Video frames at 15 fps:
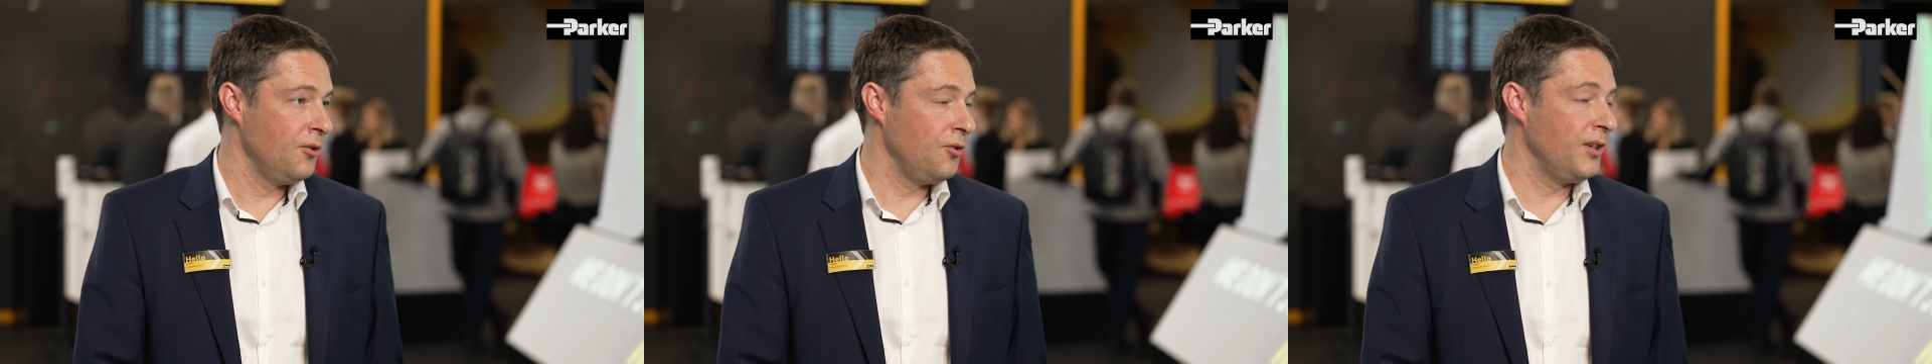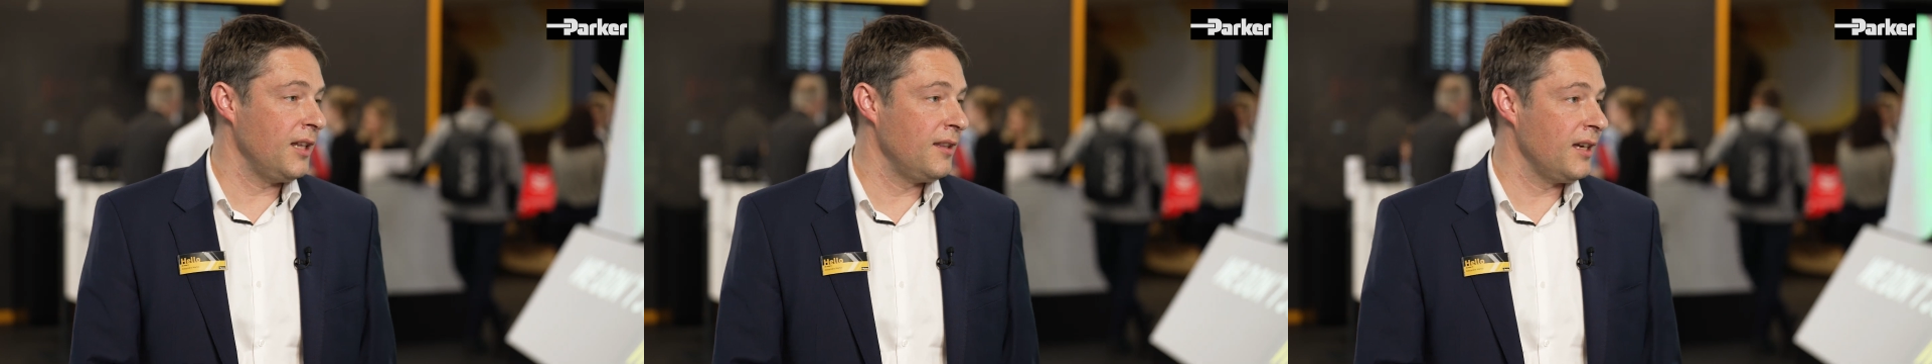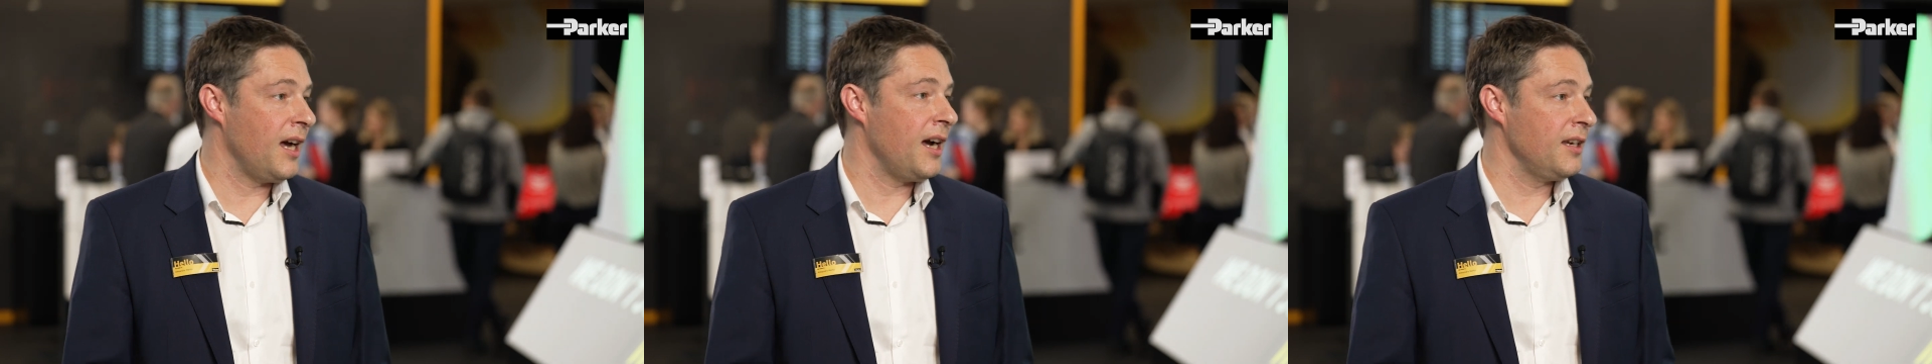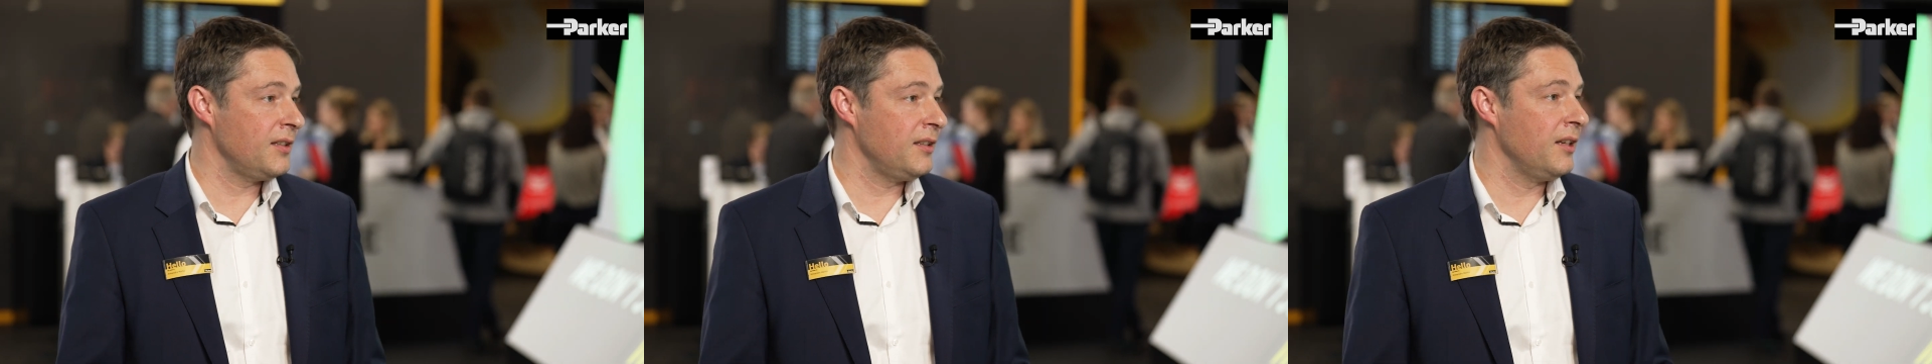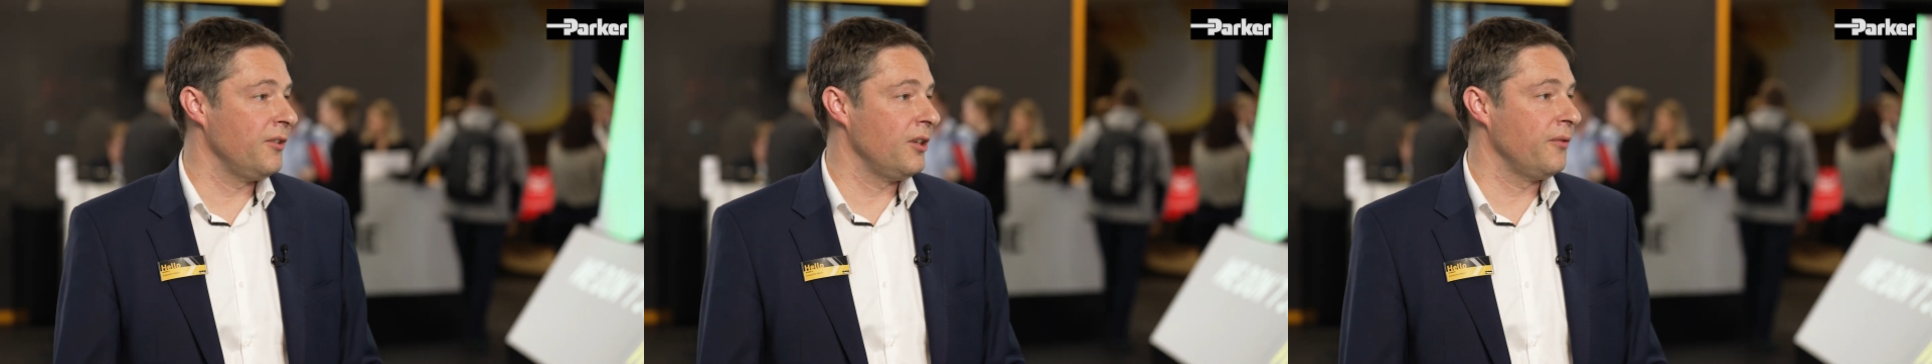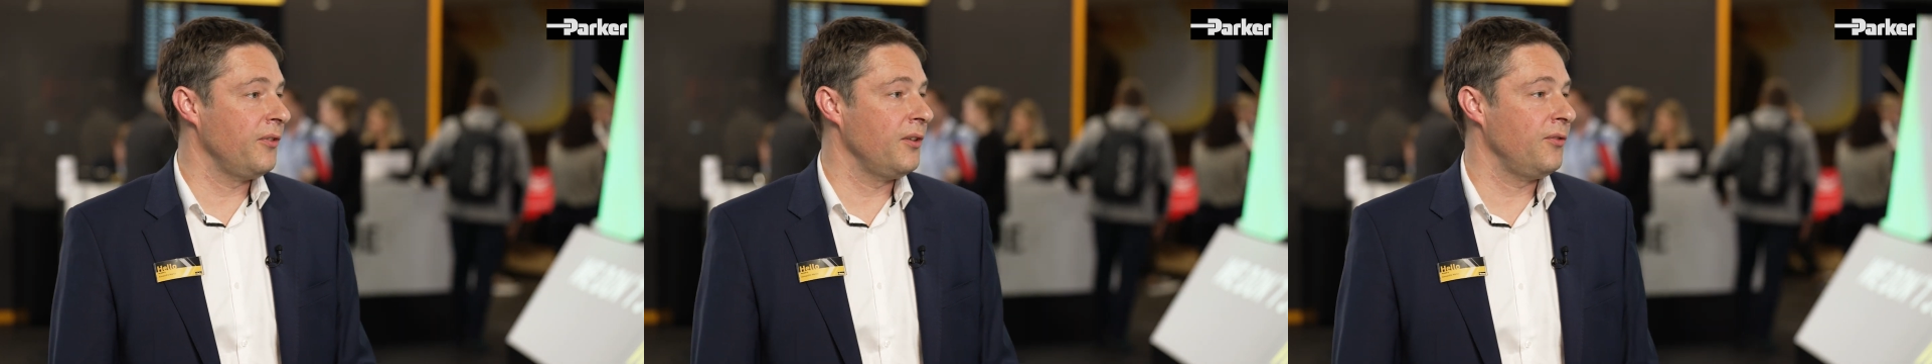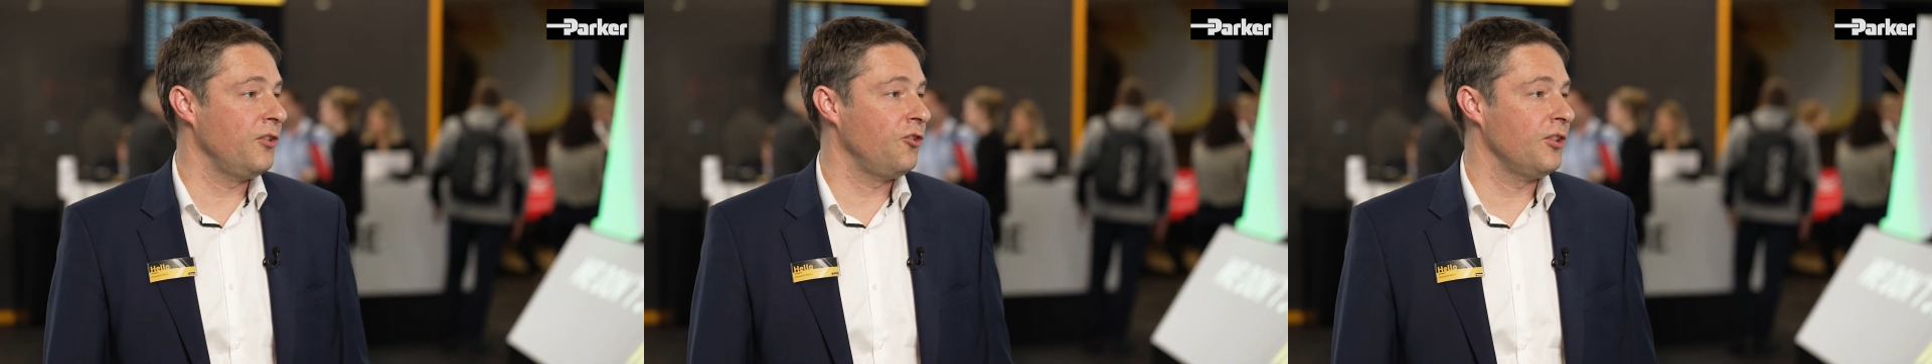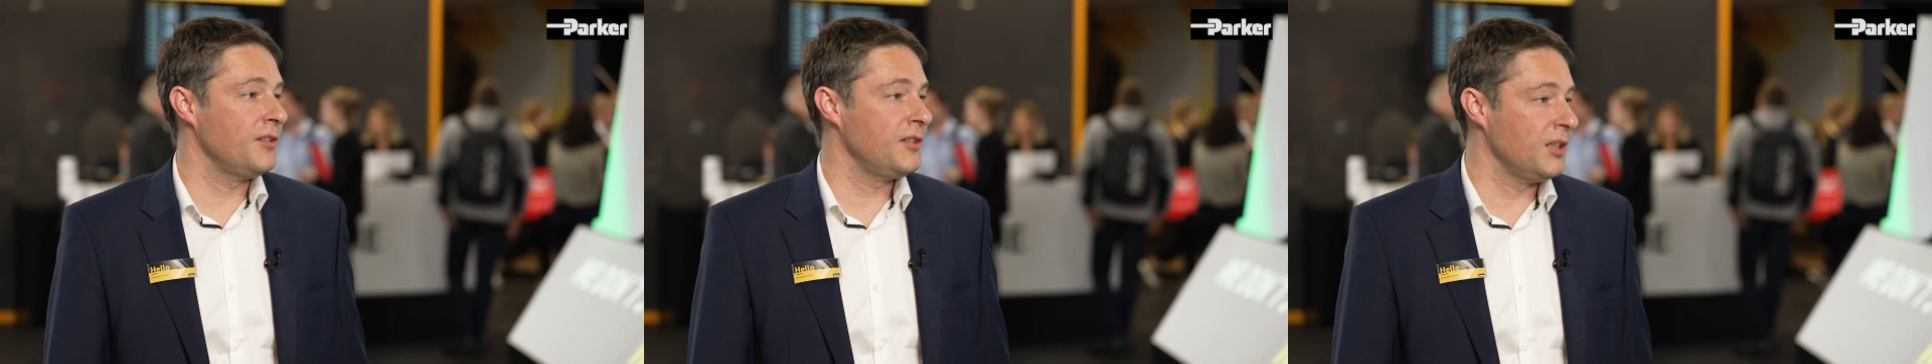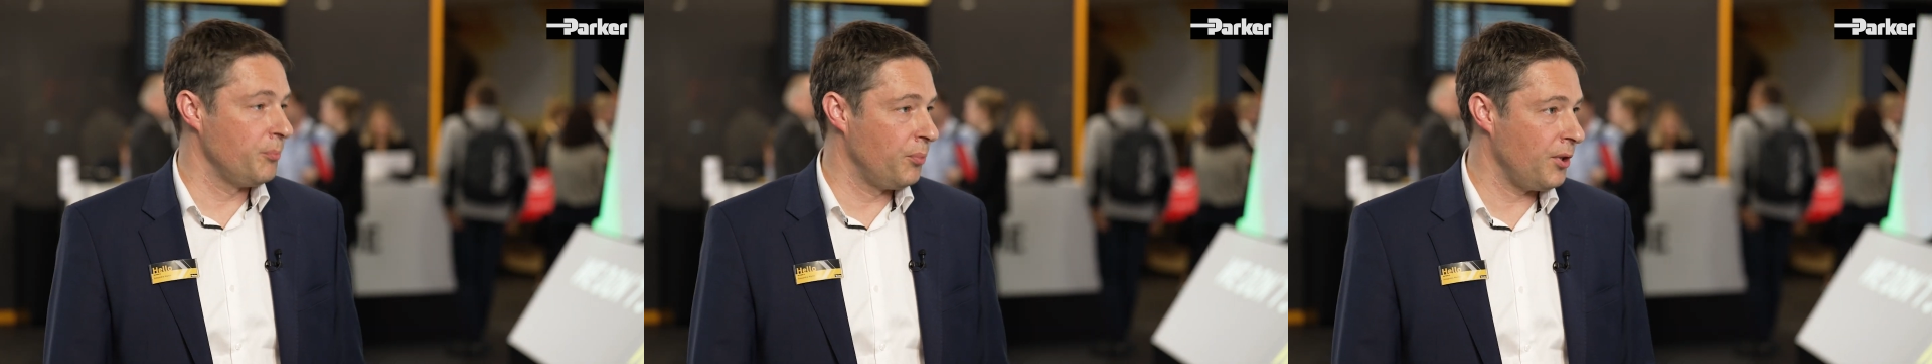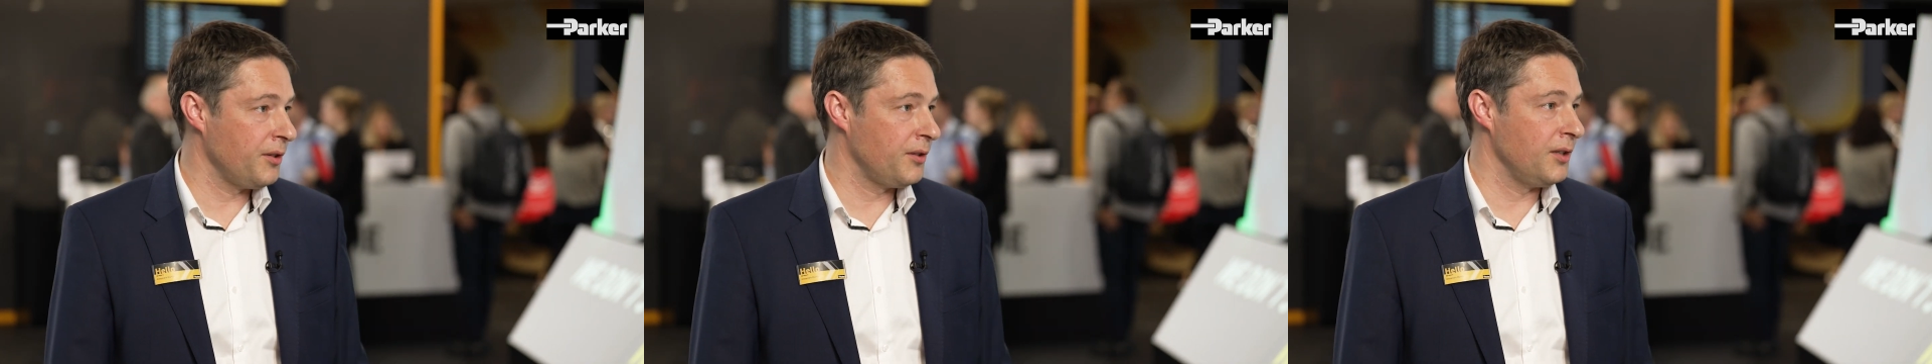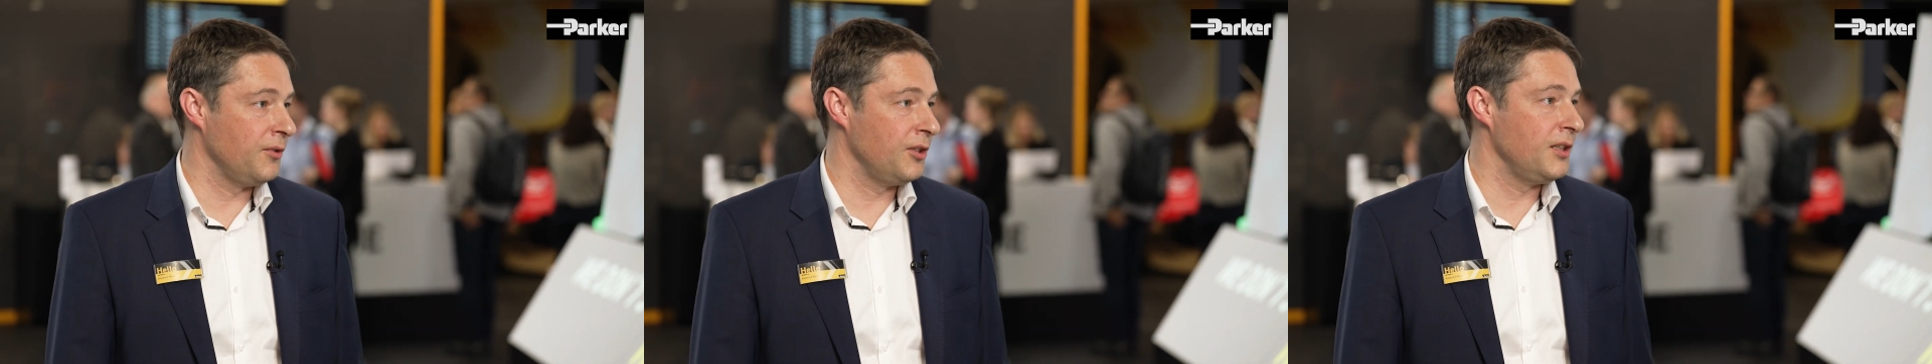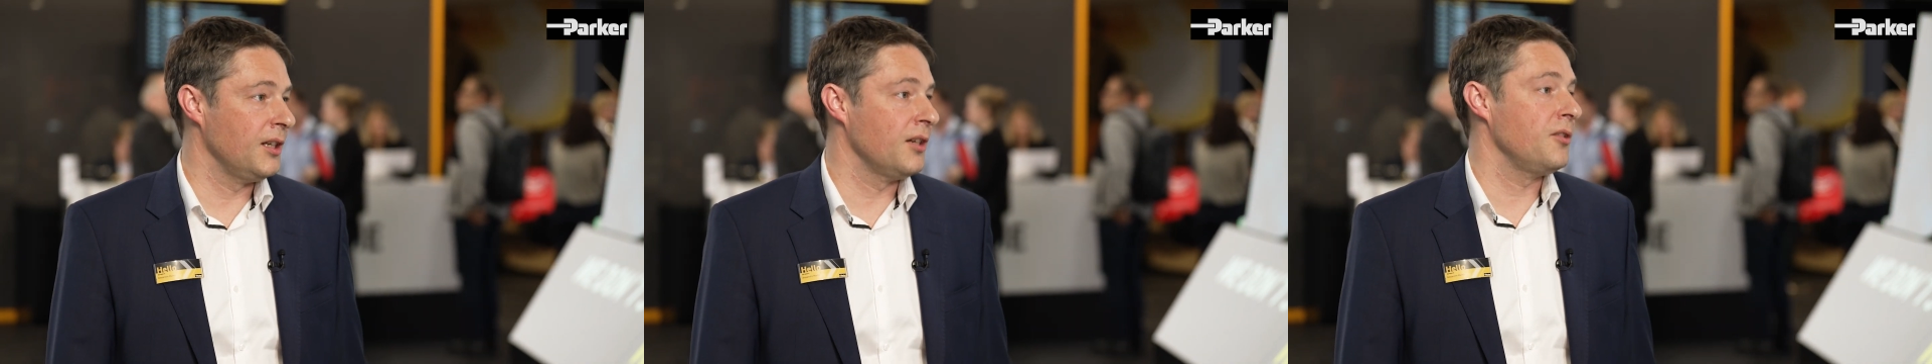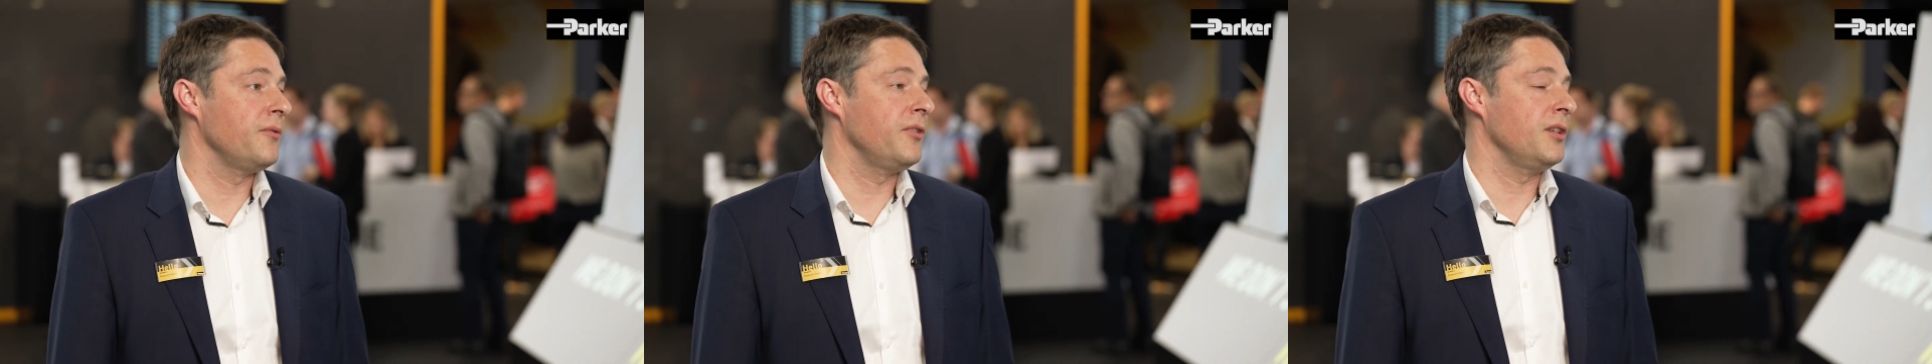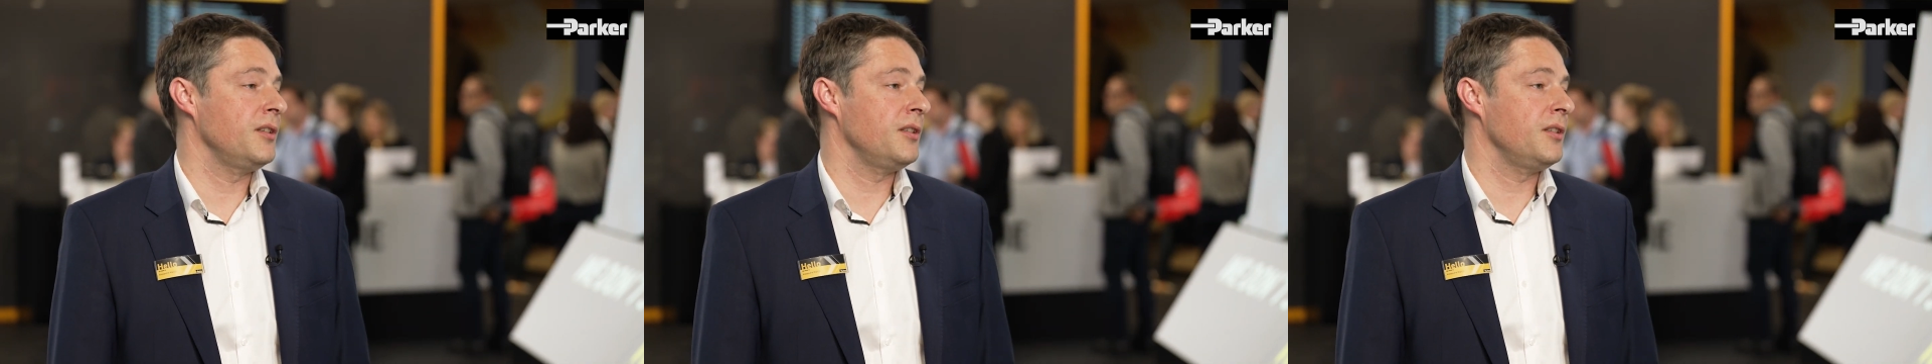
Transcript: to get the highest level of efficiency and productivity out of it.